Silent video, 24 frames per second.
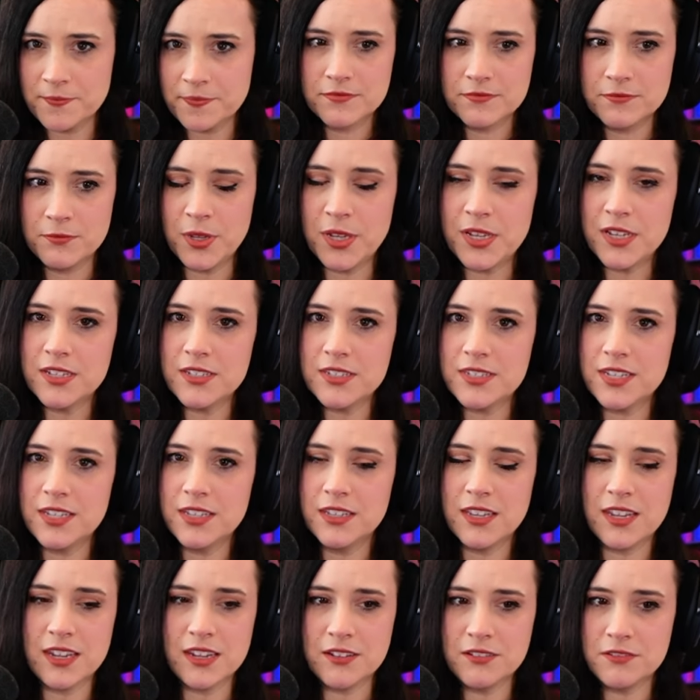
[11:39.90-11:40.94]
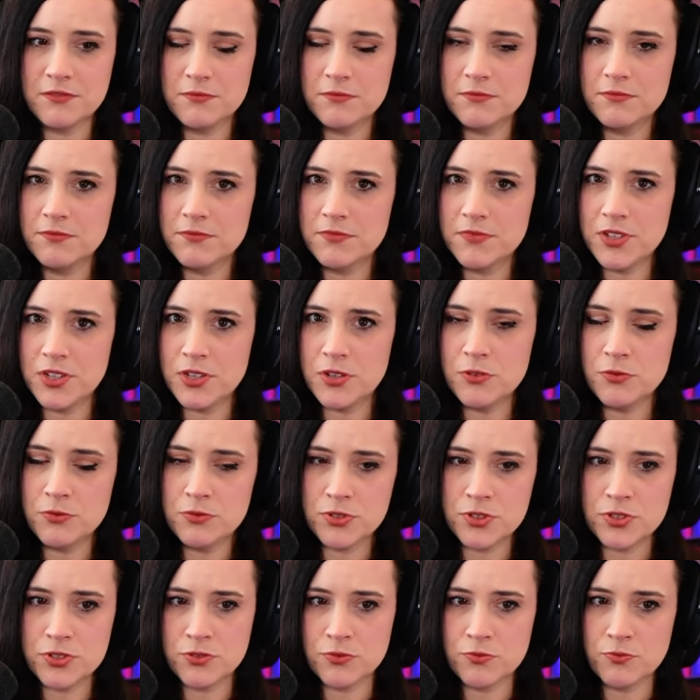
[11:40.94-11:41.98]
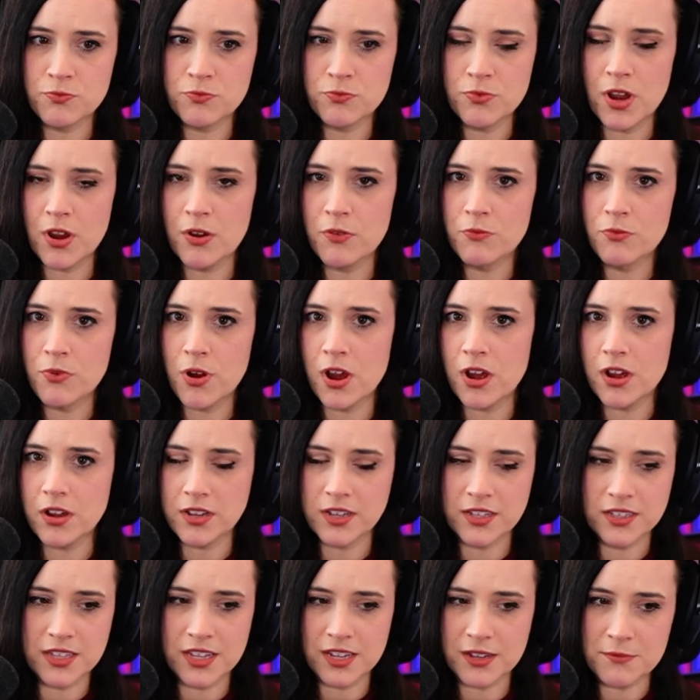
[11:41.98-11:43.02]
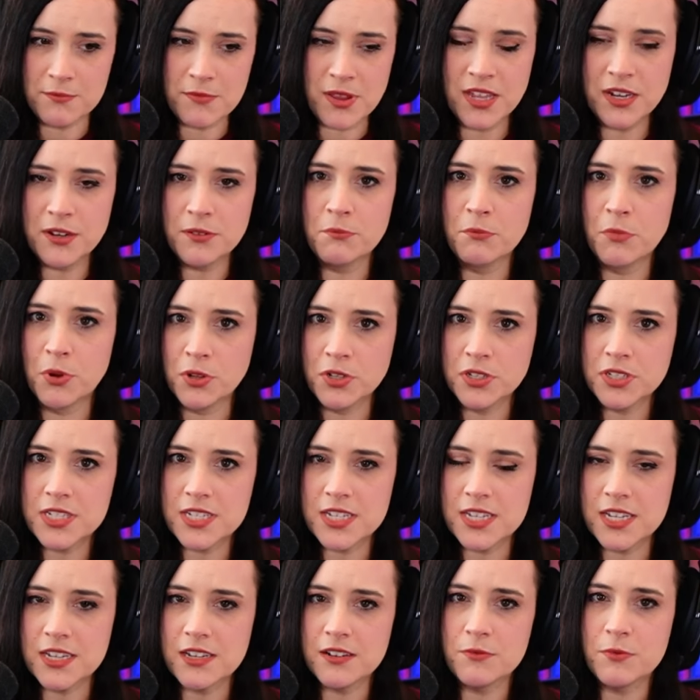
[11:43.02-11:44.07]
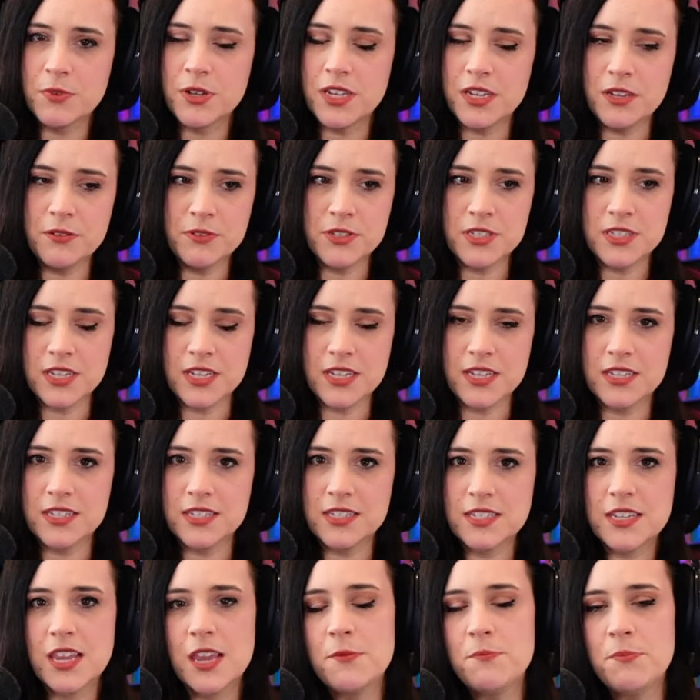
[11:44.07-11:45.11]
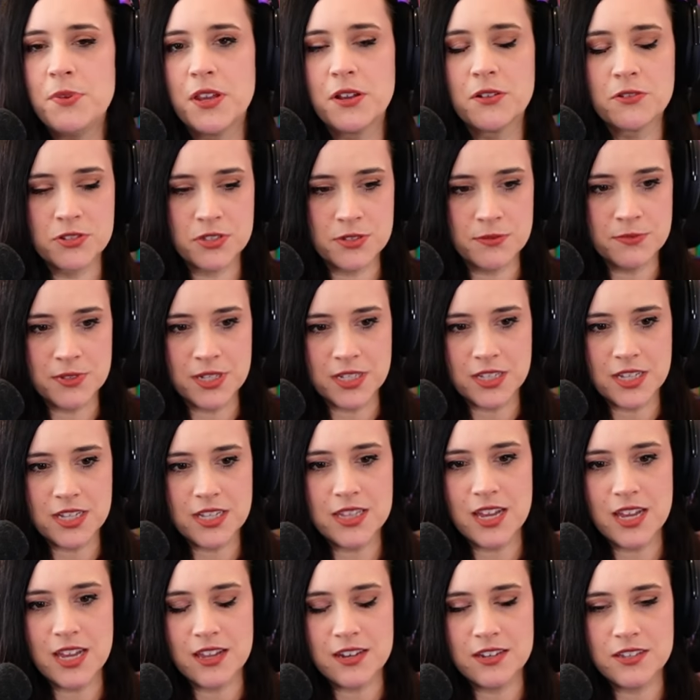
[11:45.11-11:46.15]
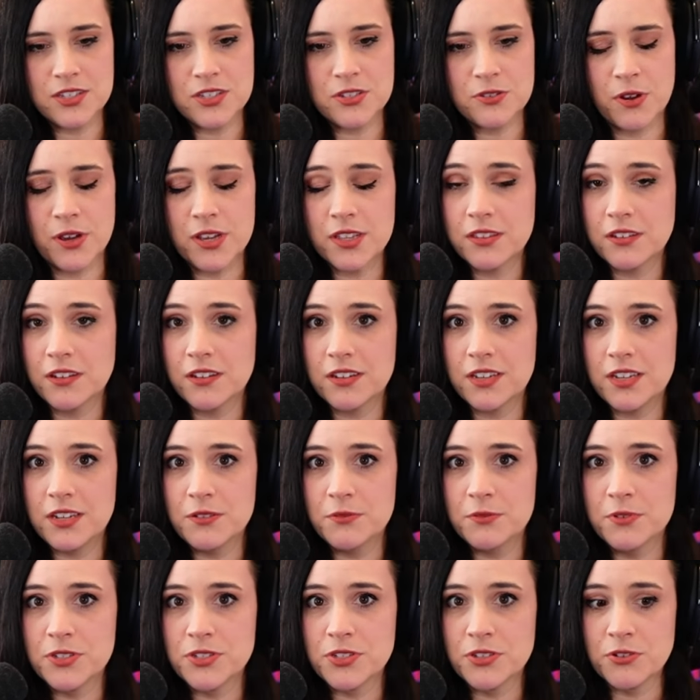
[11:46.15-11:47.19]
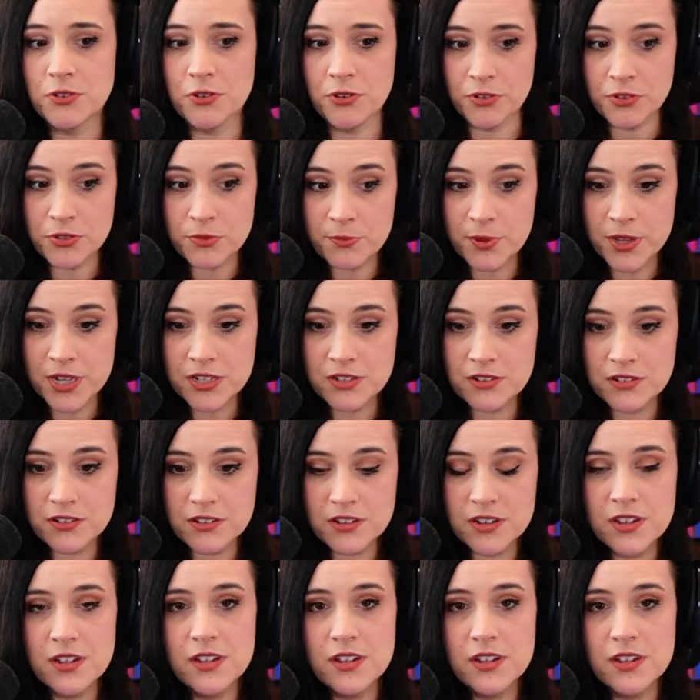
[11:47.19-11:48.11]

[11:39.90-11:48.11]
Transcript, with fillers: because he like used a, a rock and like made it molten when he was like escaping or something like that. So I thought he was an earthbender.